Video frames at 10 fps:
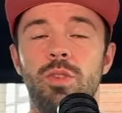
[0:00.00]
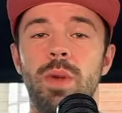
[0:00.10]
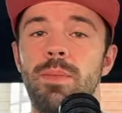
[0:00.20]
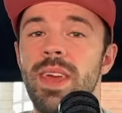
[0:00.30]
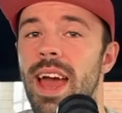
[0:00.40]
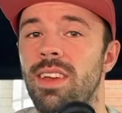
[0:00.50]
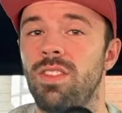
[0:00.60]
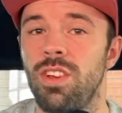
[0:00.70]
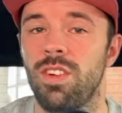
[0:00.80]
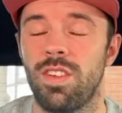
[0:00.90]
you may be
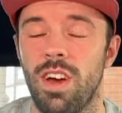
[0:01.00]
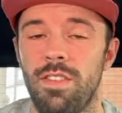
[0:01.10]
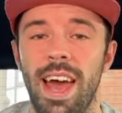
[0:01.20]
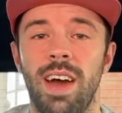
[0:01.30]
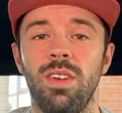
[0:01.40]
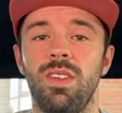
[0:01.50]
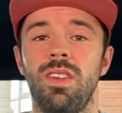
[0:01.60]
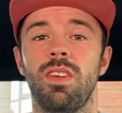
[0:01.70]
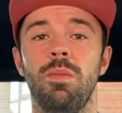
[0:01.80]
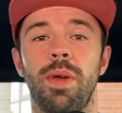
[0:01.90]
asking yourself, how does
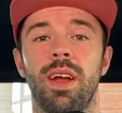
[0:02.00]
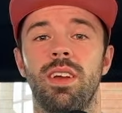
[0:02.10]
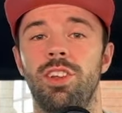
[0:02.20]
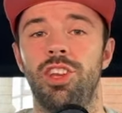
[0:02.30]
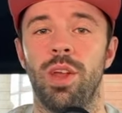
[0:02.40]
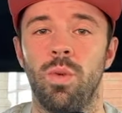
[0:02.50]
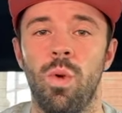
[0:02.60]
this compare to Gen